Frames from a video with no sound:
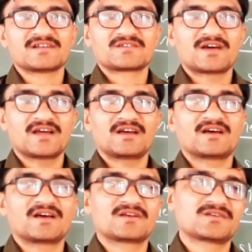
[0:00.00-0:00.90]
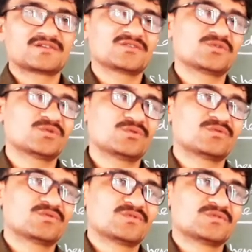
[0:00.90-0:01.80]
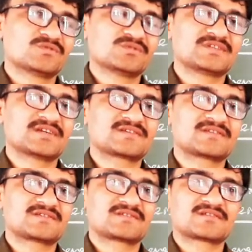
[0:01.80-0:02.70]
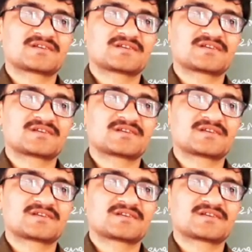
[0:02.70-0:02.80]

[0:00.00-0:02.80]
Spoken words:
So you just